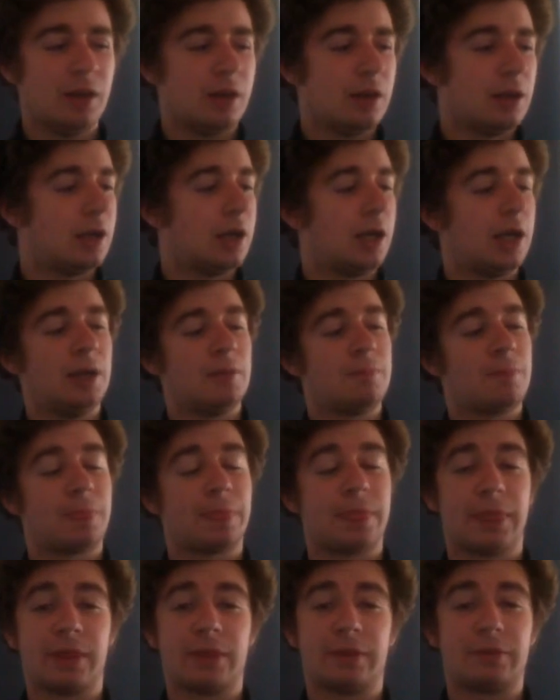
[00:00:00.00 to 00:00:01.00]
The
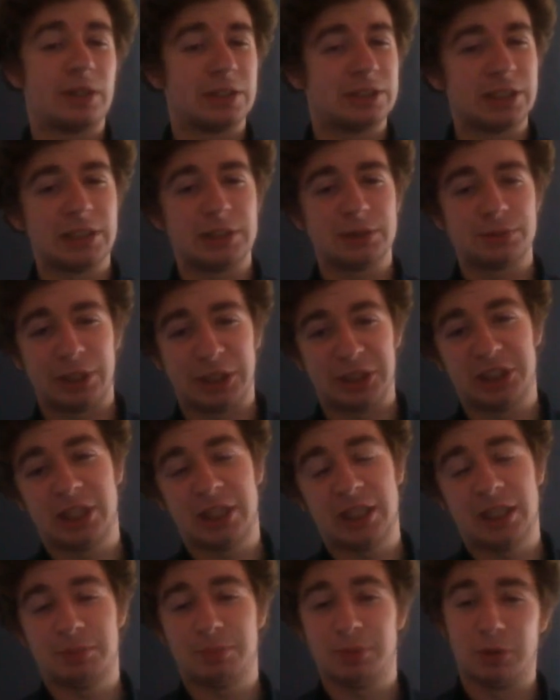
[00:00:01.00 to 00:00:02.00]
right chain's pretty
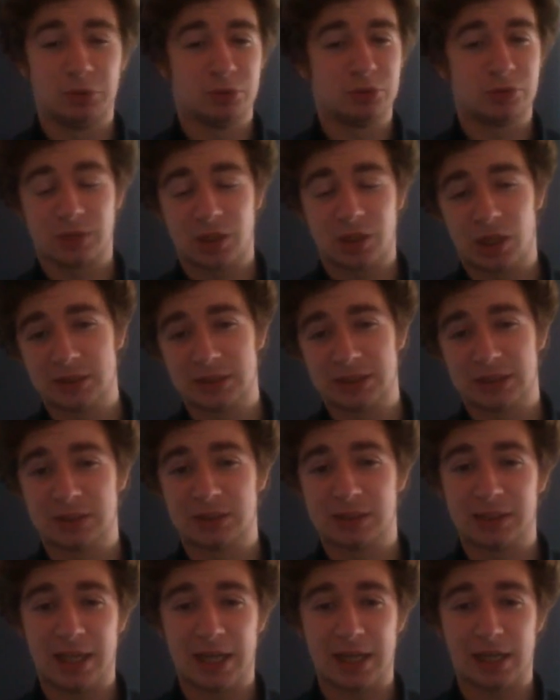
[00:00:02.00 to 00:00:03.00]
cheap. All the cards in
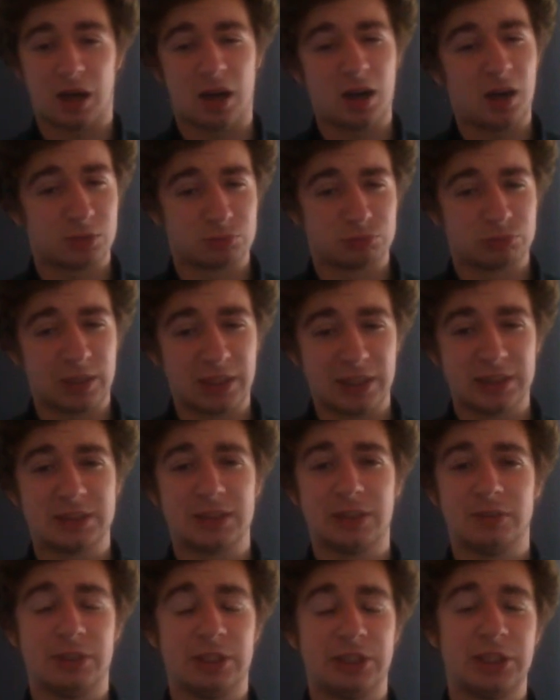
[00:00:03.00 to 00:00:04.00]
the deck are
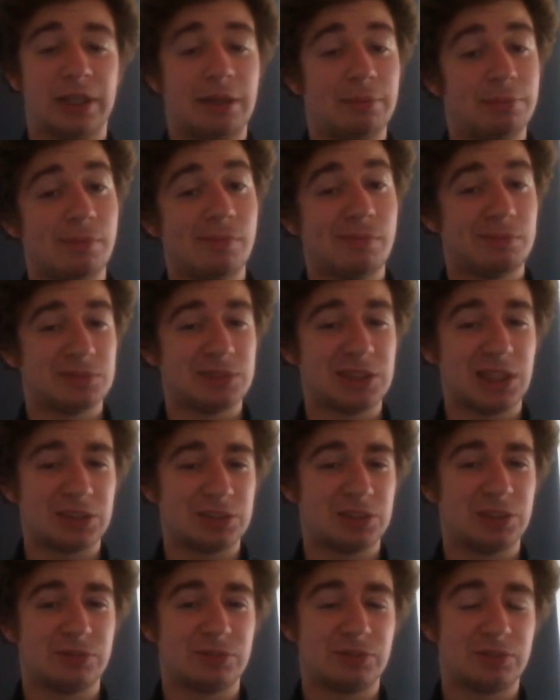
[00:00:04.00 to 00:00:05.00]
relatively cheap.
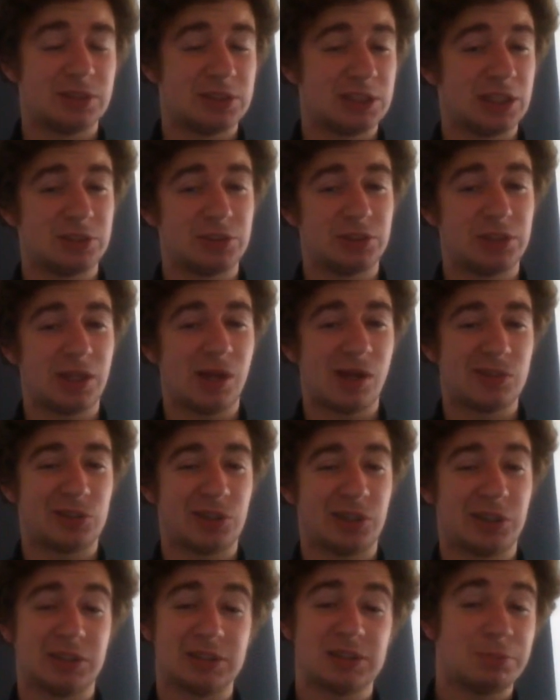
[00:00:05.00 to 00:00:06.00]
Sanctuary Guard
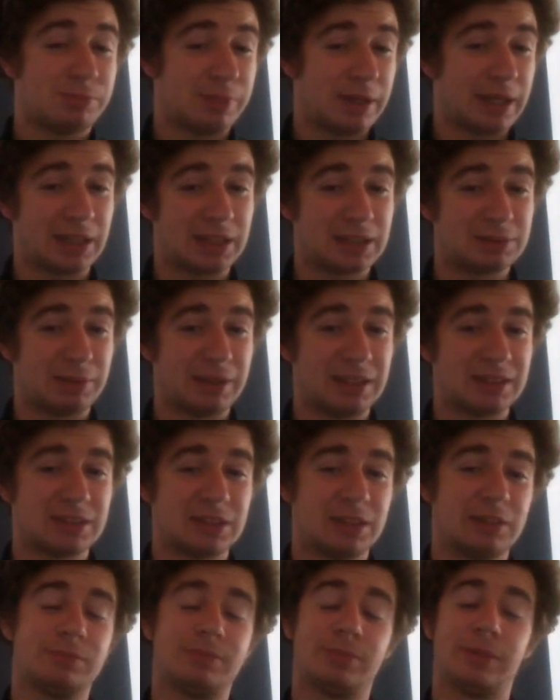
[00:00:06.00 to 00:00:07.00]
Dragon's a bit
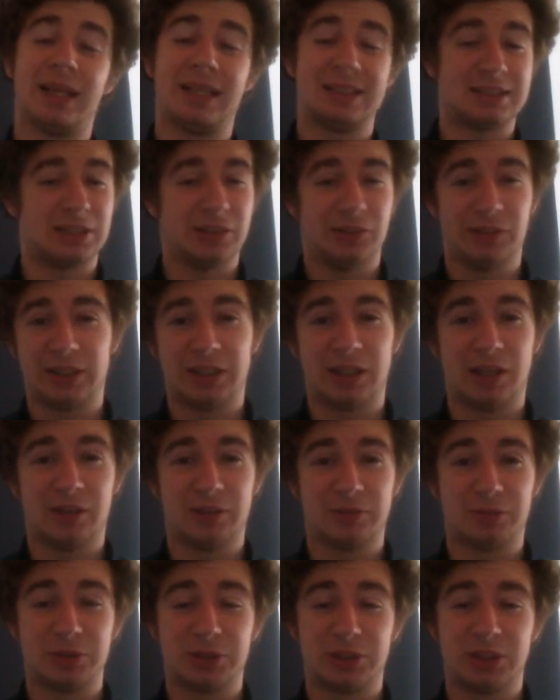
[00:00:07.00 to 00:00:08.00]
expensive, but that's the only
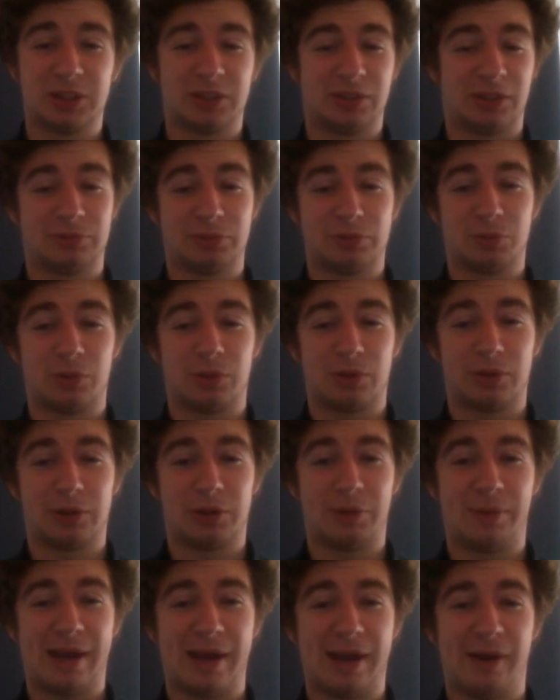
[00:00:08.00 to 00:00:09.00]
card which you're going to have to worry
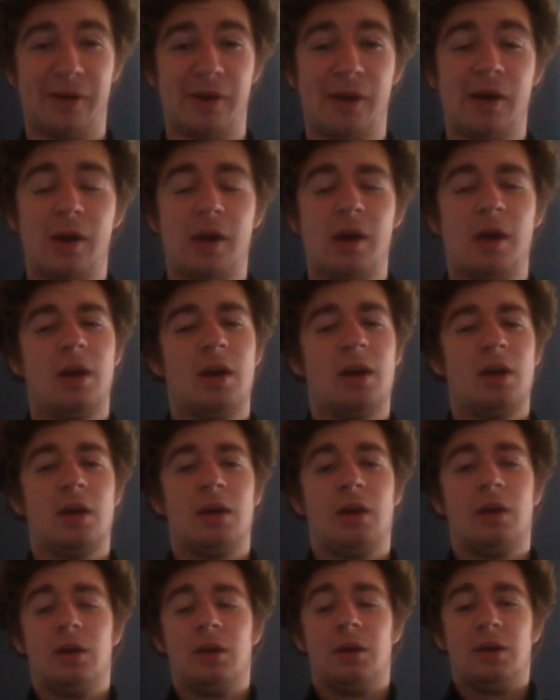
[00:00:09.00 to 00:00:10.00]
about.
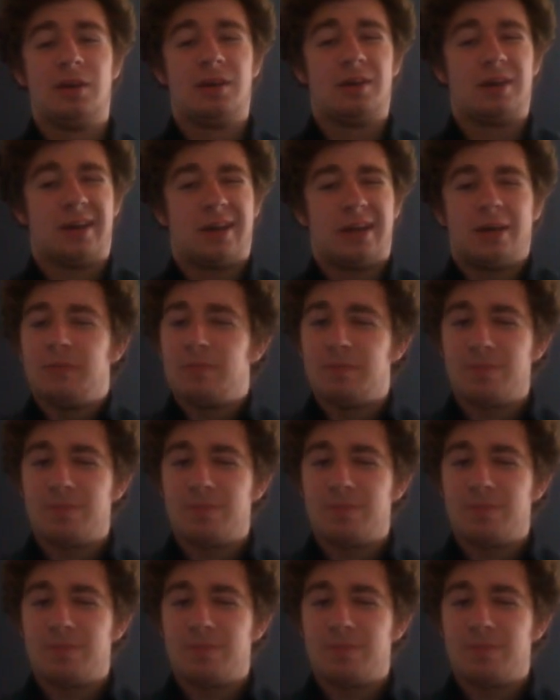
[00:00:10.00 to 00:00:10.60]
Alright,